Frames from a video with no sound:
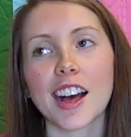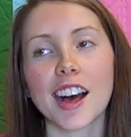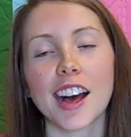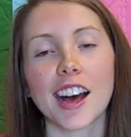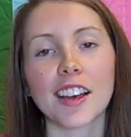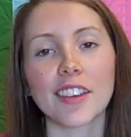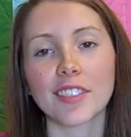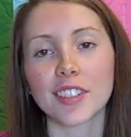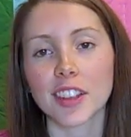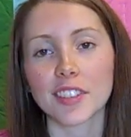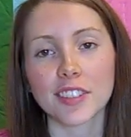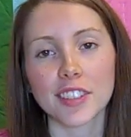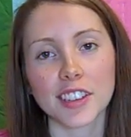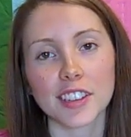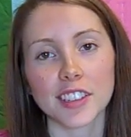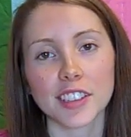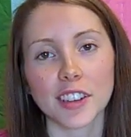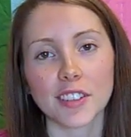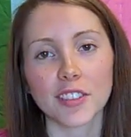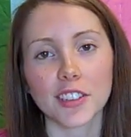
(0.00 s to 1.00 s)
I have loved
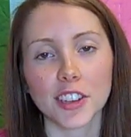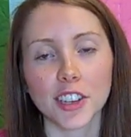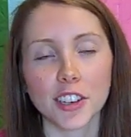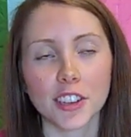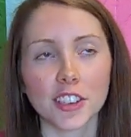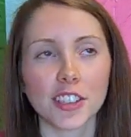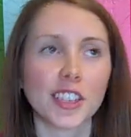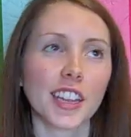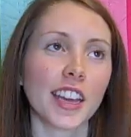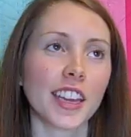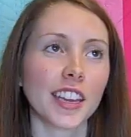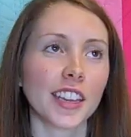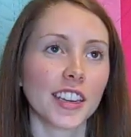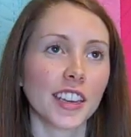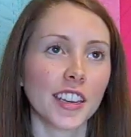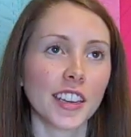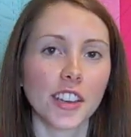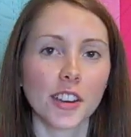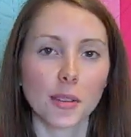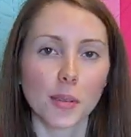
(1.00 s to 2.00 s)
this stuff for years. I eat
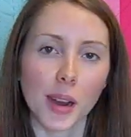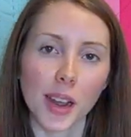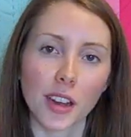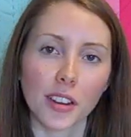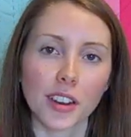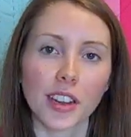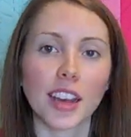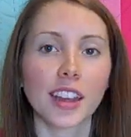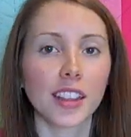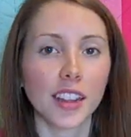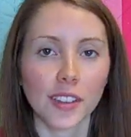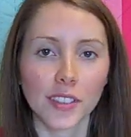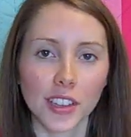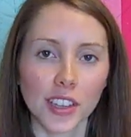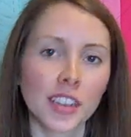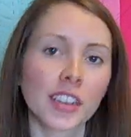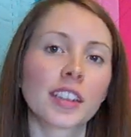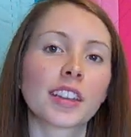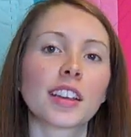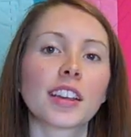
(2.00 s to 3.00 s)
it year-round. I love
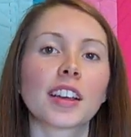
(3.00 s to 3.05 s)
it.